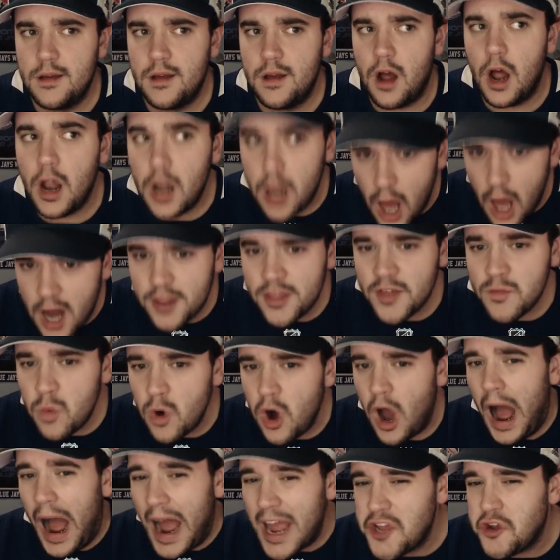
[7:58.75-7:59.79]
a lot of them were
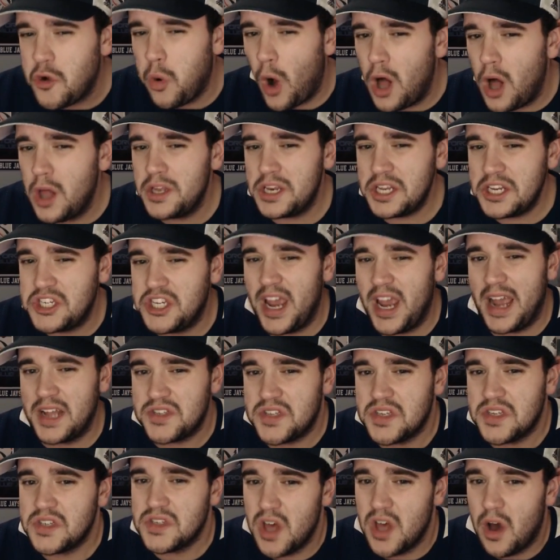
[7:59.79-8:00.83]
high-quality
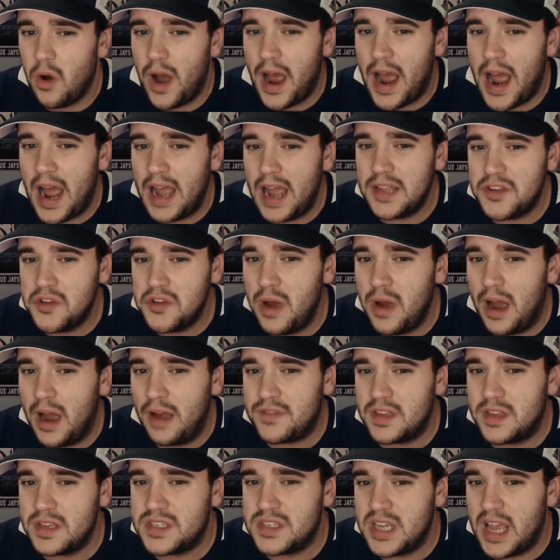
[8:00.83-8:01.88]
chances, though, I, I have
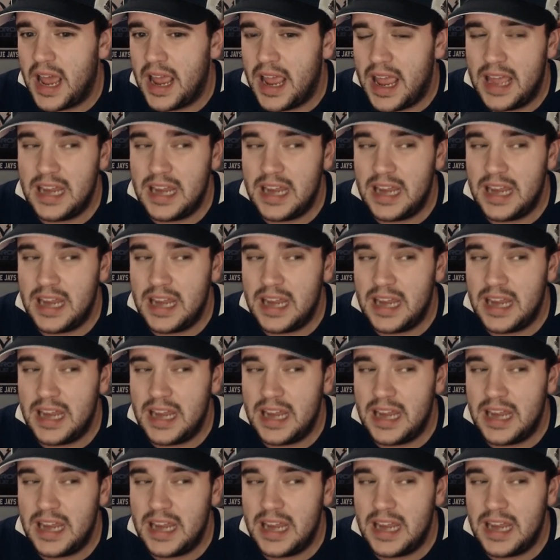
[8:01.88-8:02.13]
to say.